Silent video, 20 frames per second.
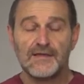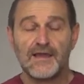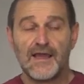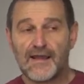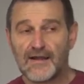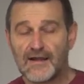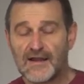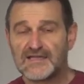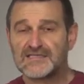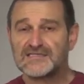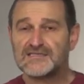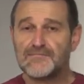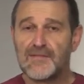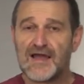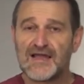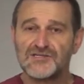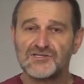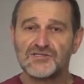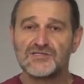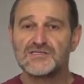And let's
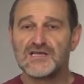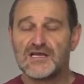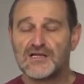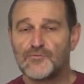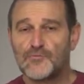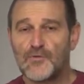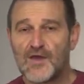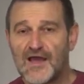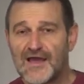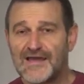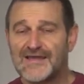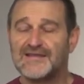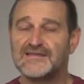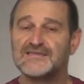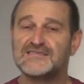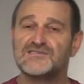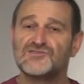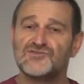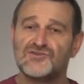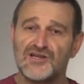imagine that we are in a
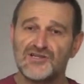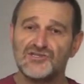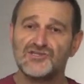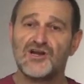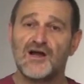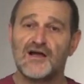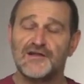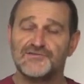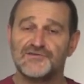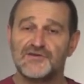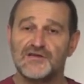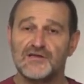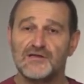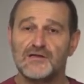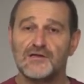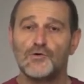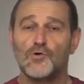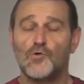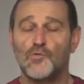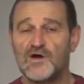strange country
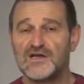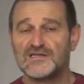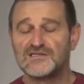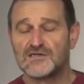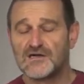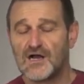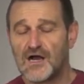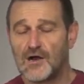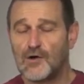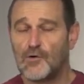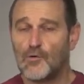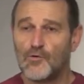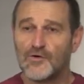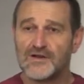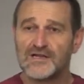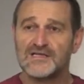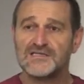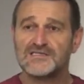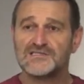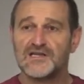where there are
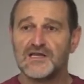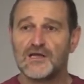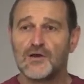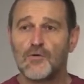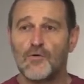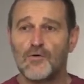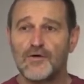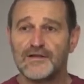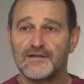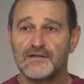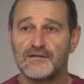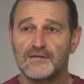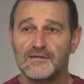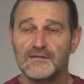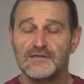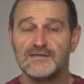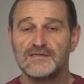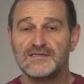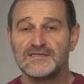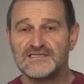only three coins,
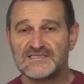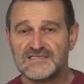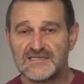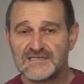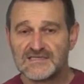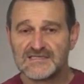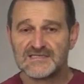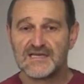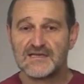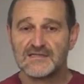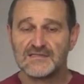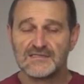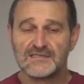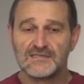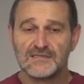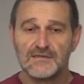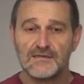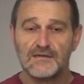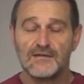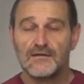6 cents,
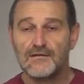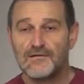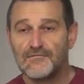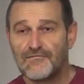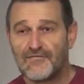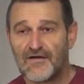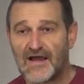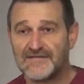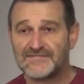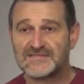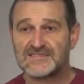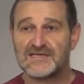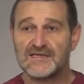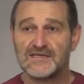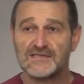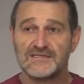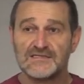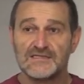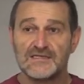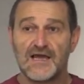5
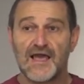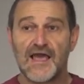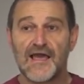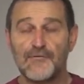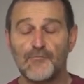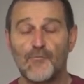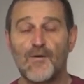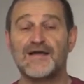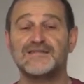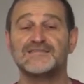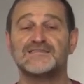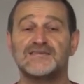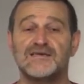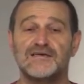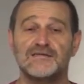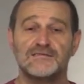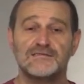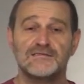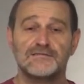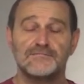cents, and 1
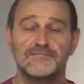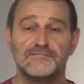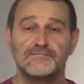cent.